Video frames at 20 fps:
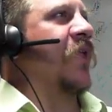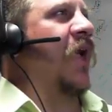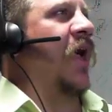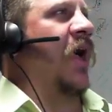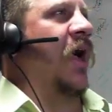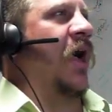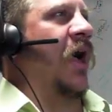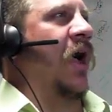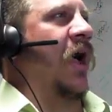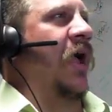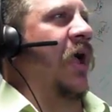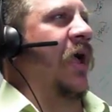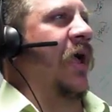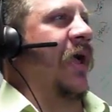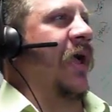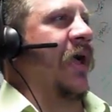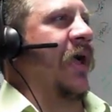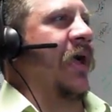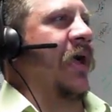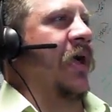
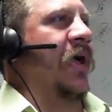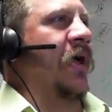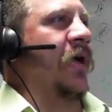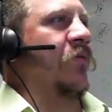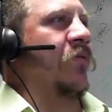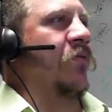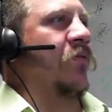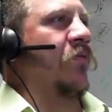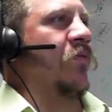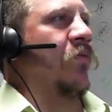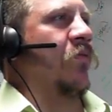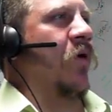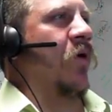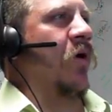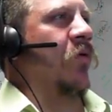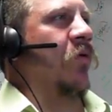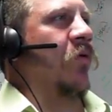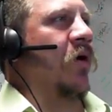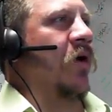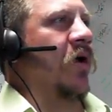And
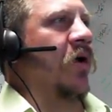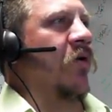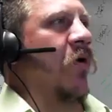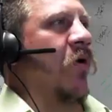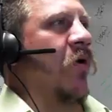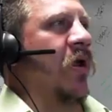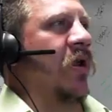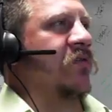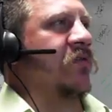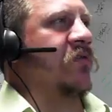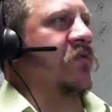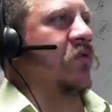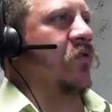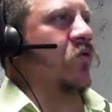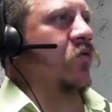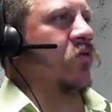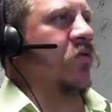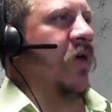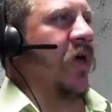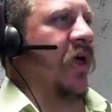what we're going to want to
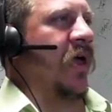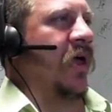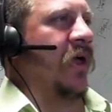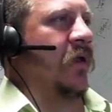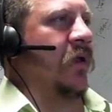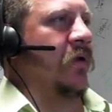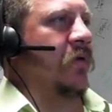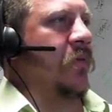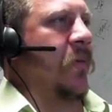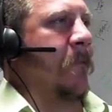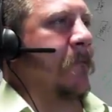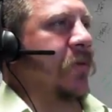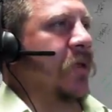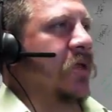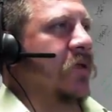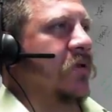do then,